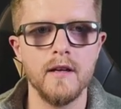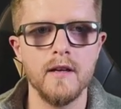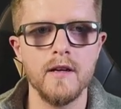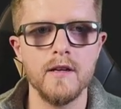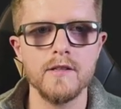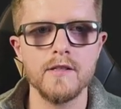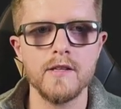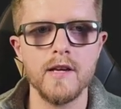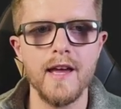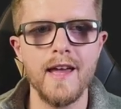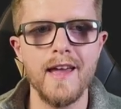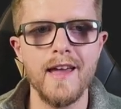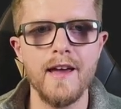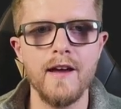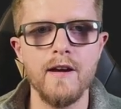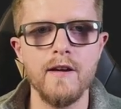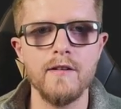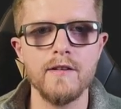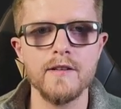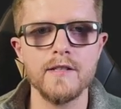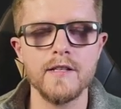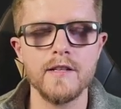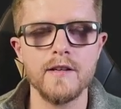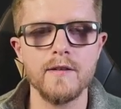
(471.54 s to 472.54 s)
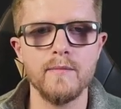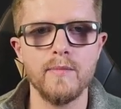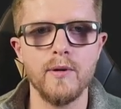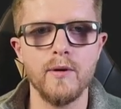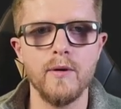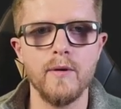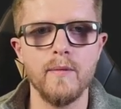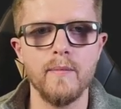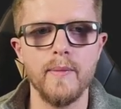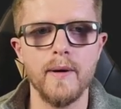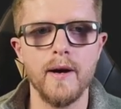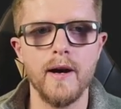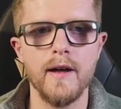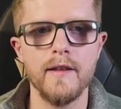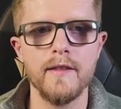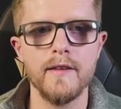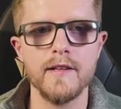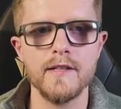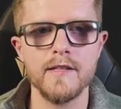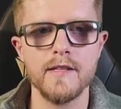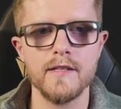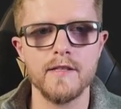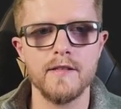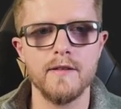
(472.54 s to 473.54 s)
So here is an important part.
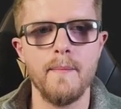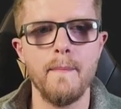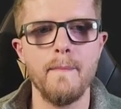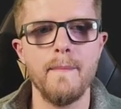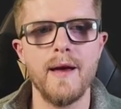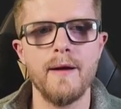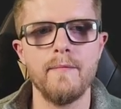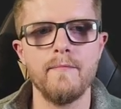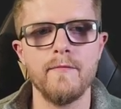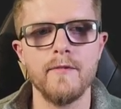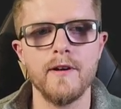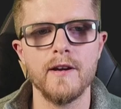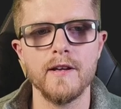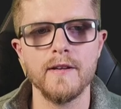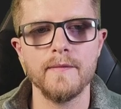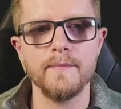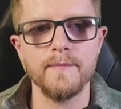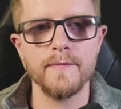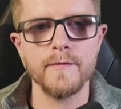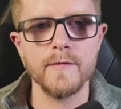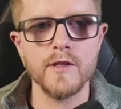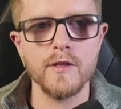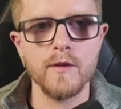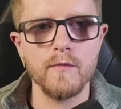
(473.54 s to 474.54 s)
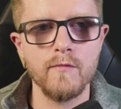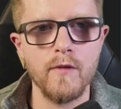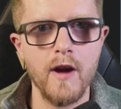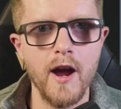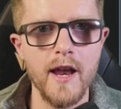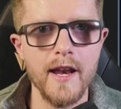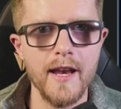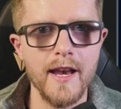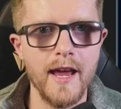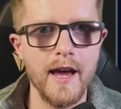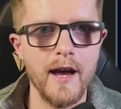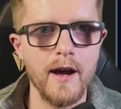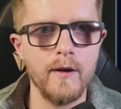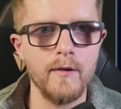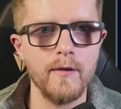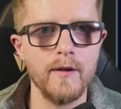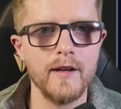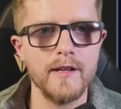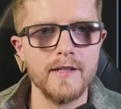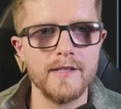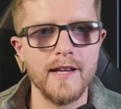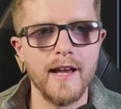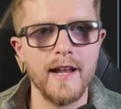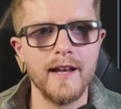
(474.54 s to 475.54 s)
This is the memory. So right now,
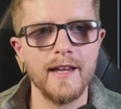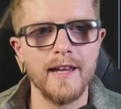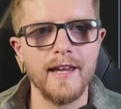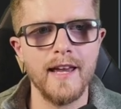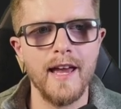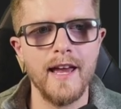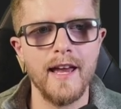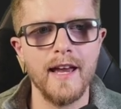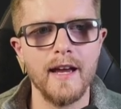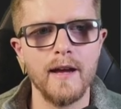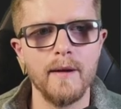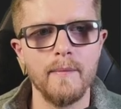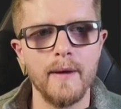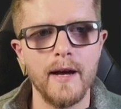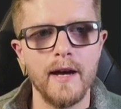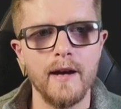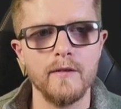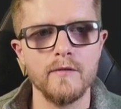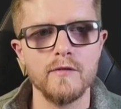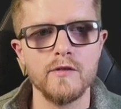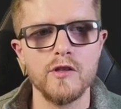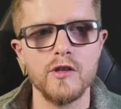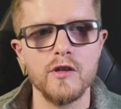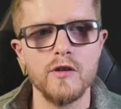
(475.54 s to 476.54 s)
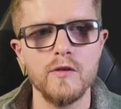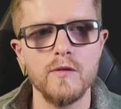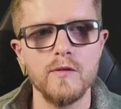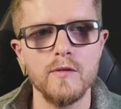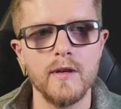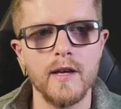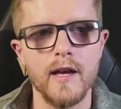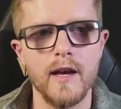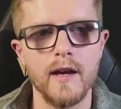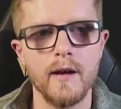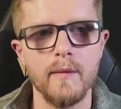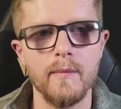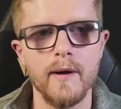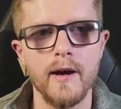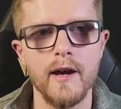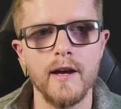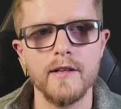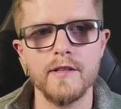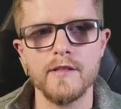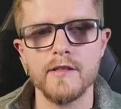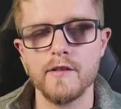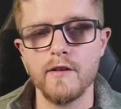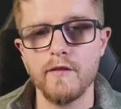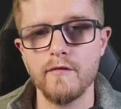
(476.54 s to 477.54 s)
it's allocating about 2
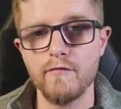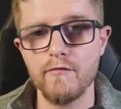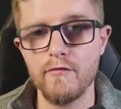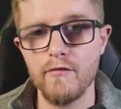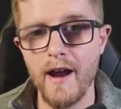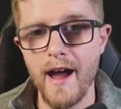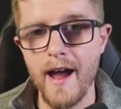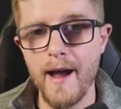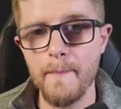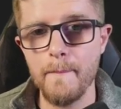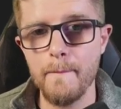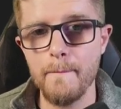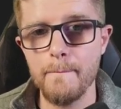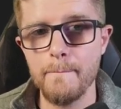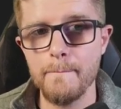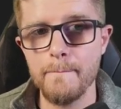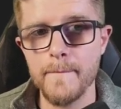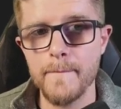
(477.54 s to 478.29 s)
gigabytes of RAM.